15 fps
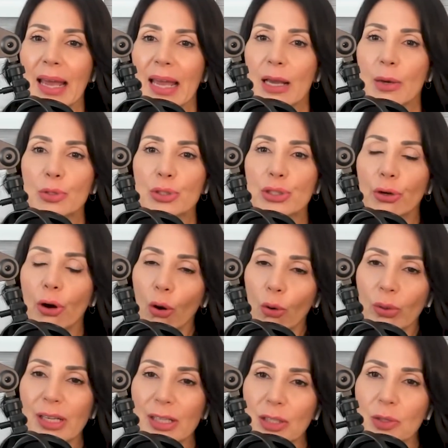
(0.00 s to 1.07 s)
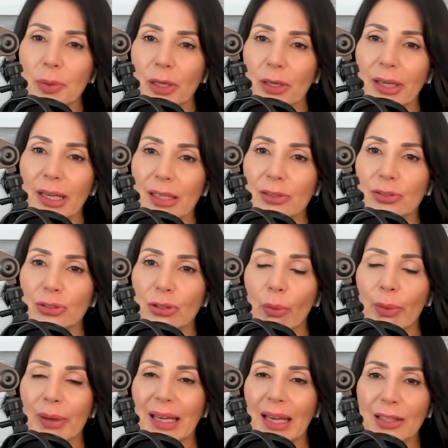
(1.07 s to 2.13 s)
It was your own experience
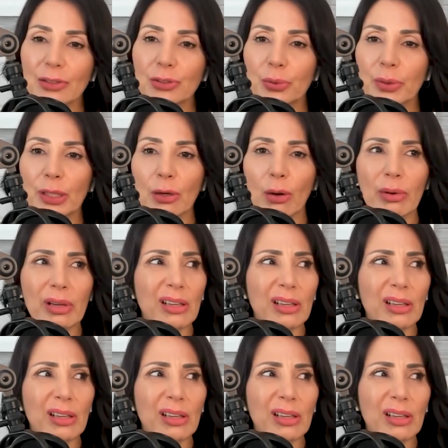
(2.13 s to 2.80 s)
going into it, going,